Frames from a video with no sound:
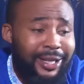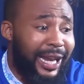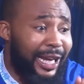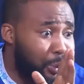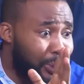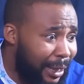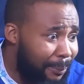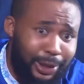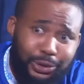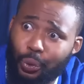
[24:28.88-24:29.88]
me that I should
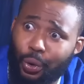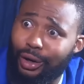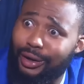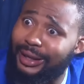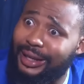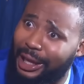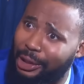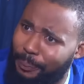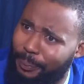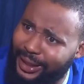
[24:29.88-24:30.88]
get back to work.
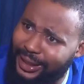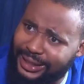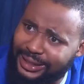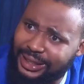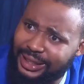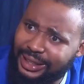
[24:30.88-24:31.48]
Can you beat that?